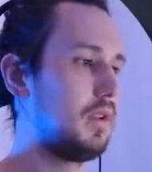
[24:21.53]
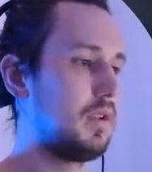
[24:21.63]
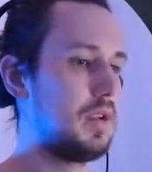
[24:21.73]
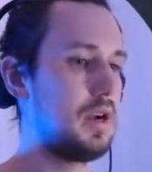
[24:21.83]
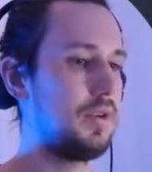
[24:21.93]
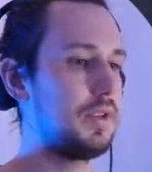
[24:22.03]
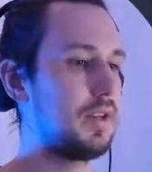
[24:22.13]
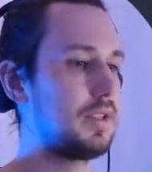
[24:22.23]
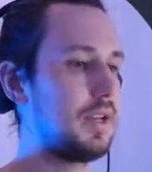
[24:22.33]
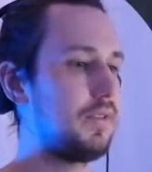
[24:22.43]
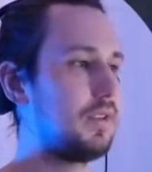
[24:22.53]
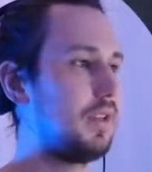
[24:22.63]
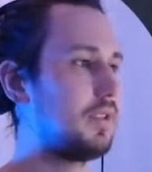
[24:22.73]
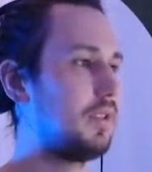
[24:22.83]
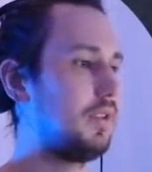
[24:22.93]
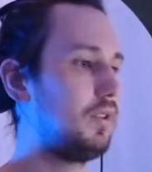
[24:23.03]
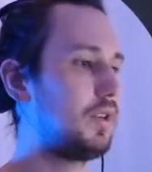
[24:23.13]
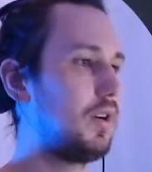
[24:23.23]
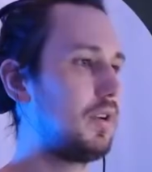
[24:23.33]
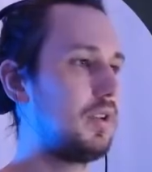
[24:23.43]
Now, he does have a decent little
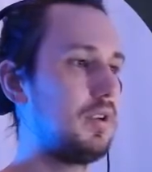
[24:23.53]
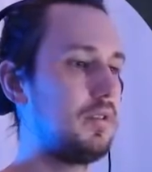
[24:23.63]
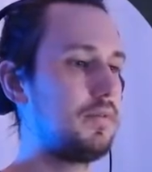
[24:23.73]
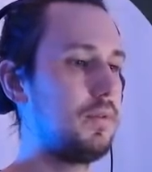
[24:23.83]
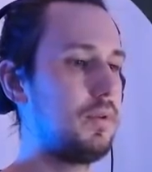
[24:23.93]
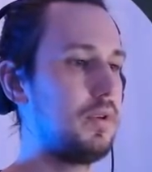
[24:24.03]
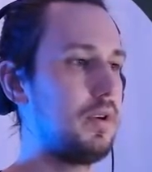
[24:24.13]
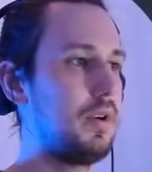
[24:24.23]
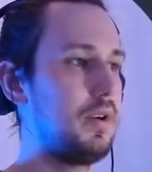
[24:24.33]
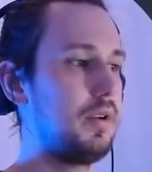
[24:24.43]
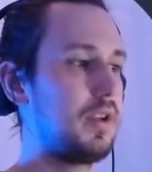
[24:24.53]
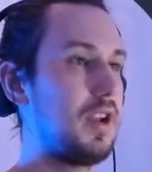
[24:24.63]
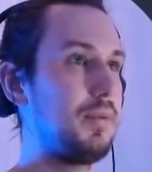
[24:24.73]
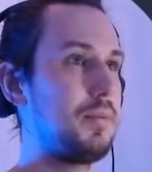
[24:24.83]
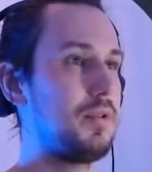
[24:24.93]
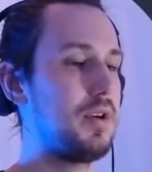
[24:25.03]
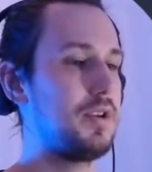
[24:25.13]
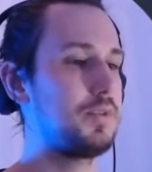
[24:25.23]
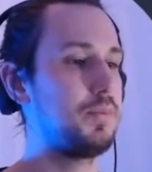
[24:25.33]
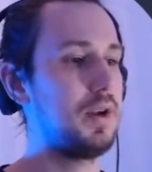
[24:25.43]
target here for a Canopy
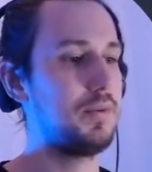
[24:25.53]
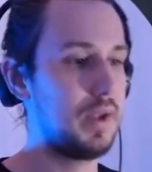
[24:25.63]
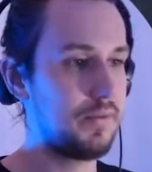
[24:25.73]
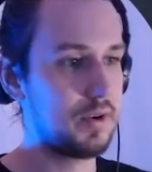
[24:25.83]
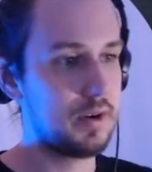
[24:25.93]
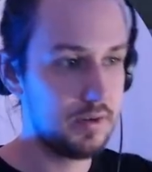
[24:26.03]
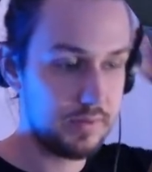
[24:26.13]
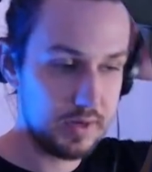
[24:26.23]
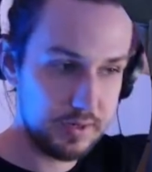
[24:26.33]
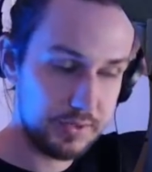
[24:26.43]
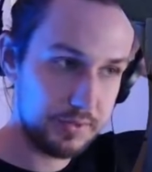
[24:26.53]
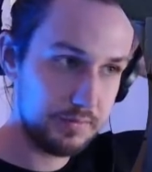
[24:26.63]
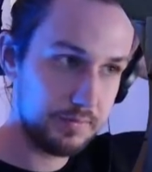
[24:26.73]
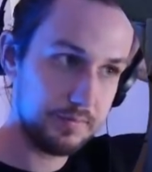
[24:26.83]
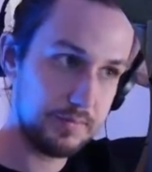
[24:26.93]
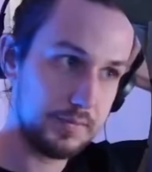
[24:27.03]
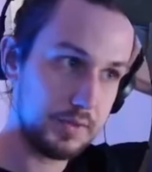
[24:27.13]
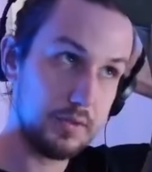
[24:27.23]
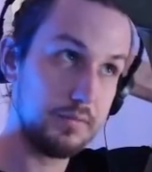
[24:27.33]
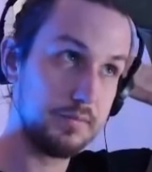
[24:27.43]
Barrage, but we have a card advantage.
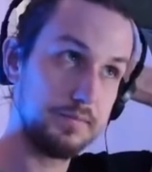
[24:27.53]
So,